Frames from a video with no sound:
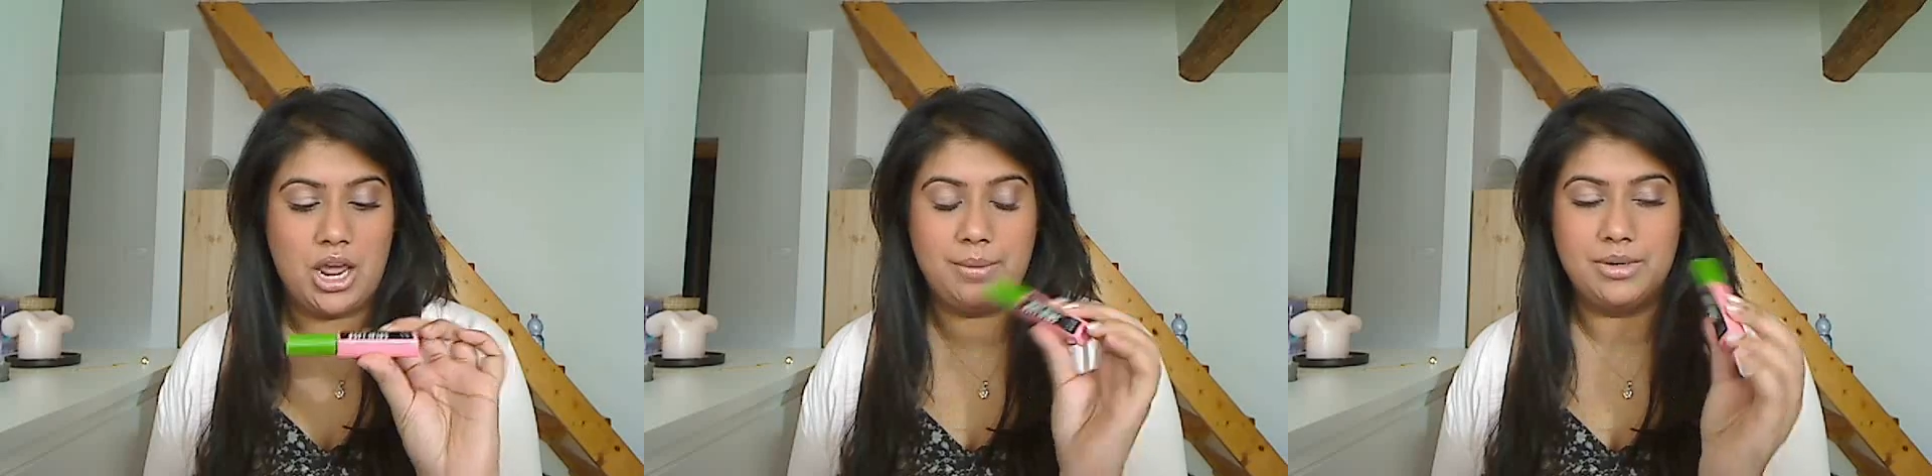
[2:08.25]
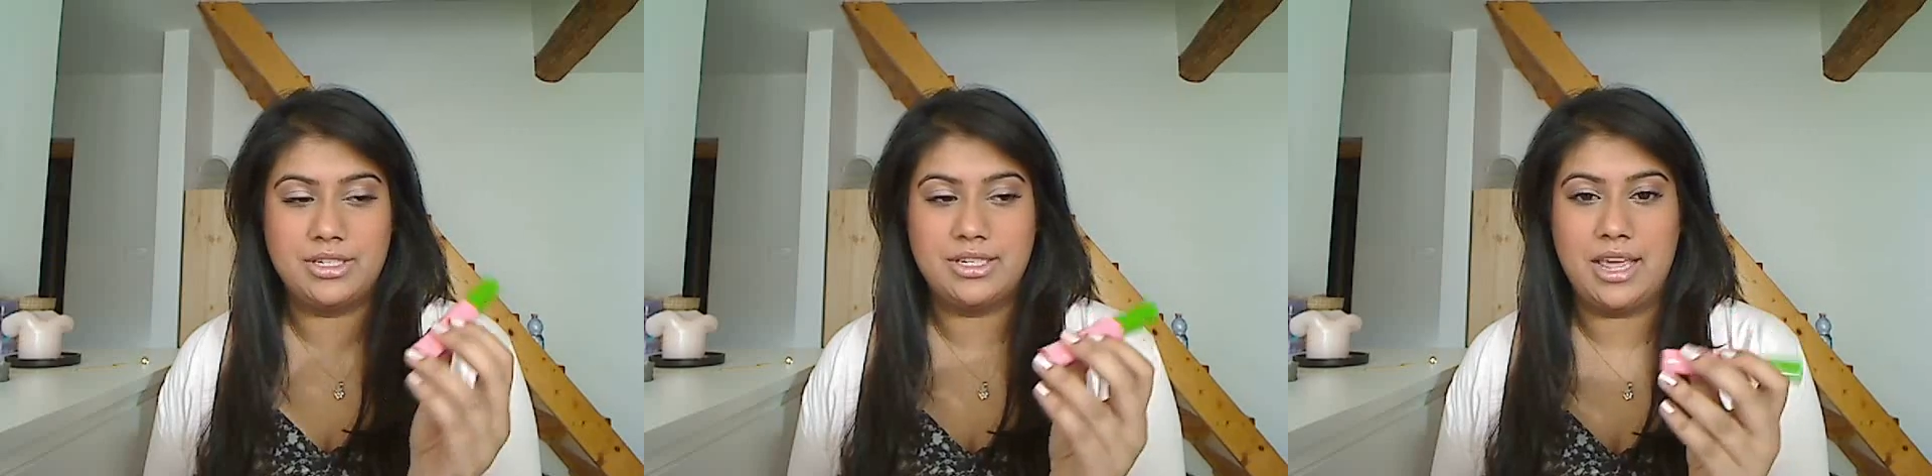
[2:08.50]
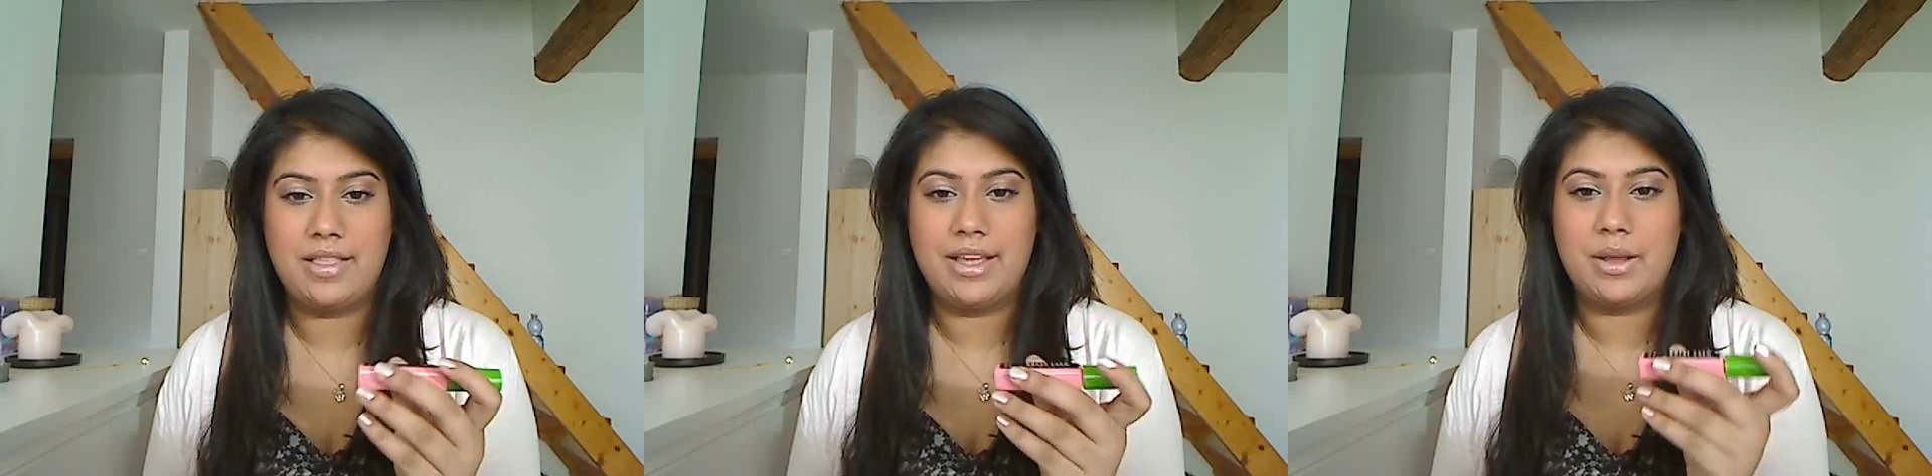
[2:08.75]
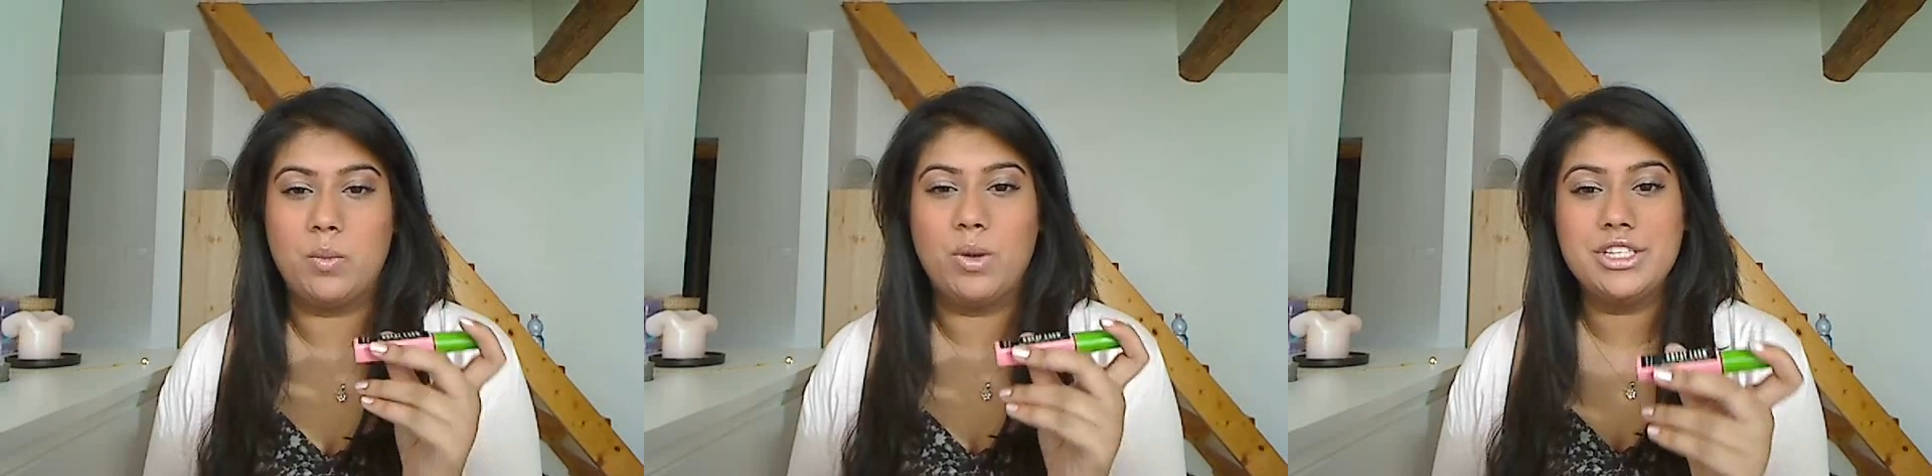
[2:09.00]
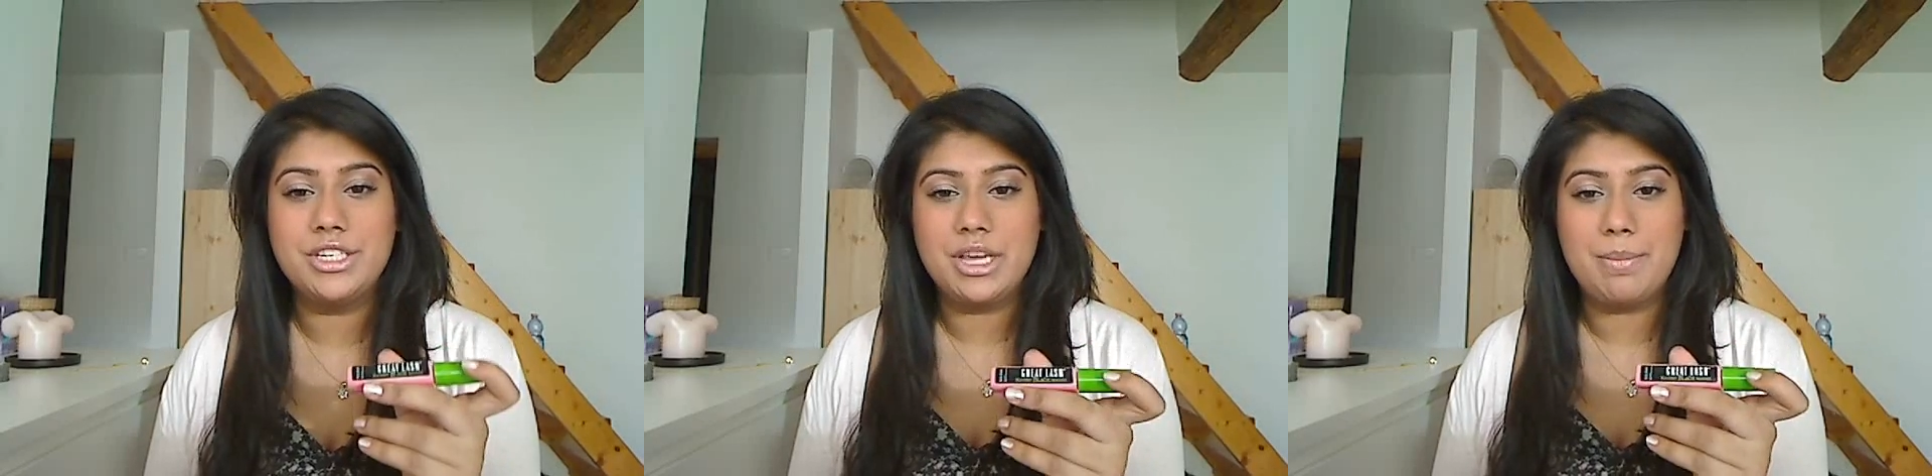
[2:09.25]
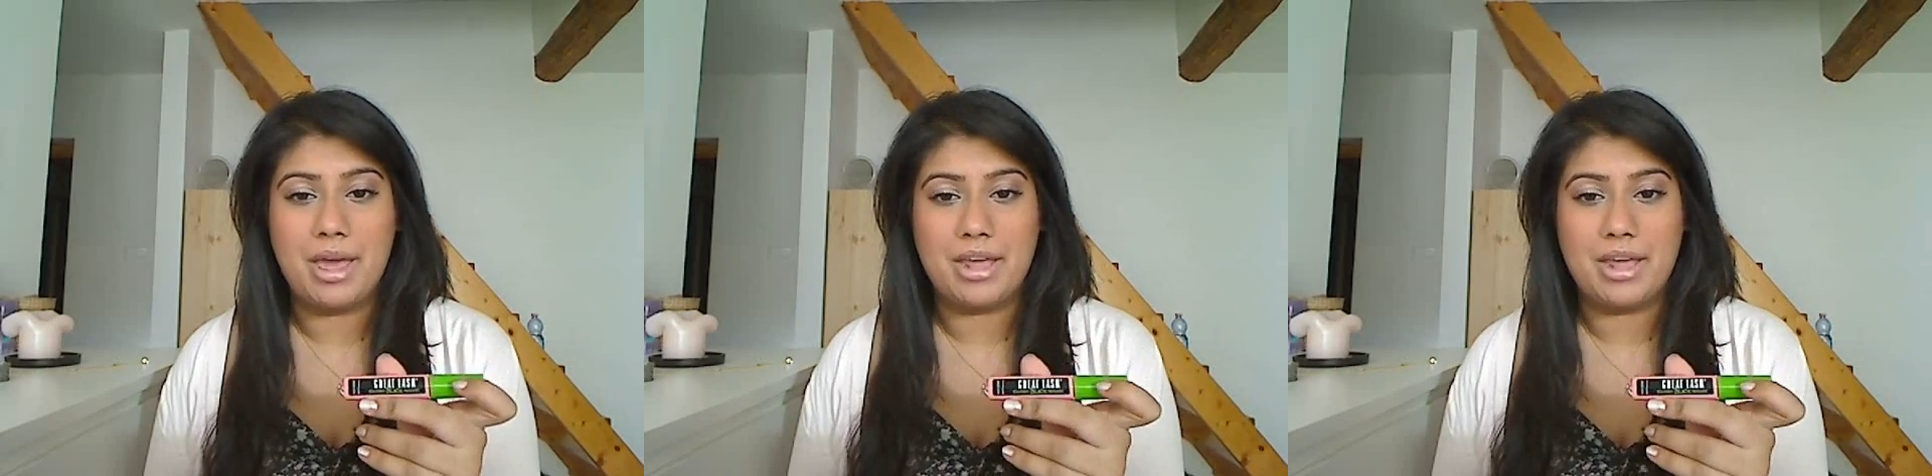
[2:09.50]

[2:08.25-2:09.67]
I would say, like, once you get